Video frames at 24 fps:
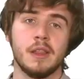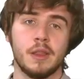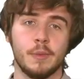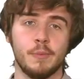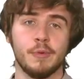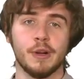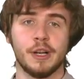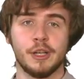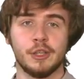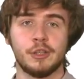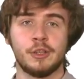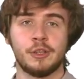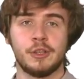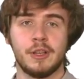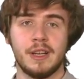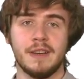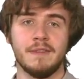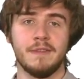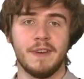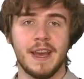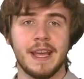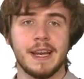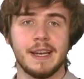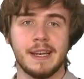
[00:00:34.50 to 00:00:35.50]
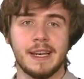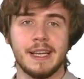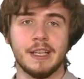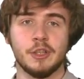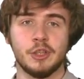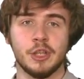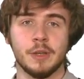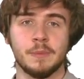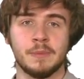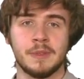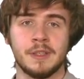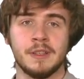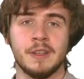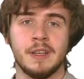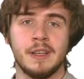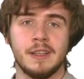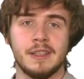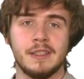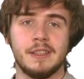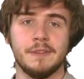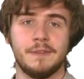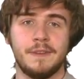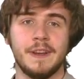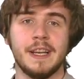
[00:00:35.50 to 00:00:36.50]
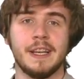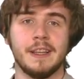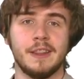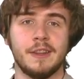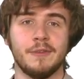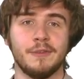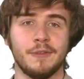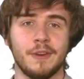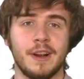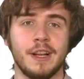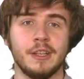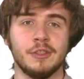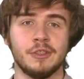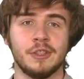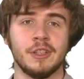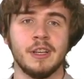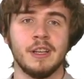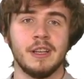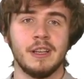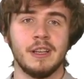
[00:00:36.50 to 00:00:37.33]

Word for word: the British invaded Egypt, defeated the French,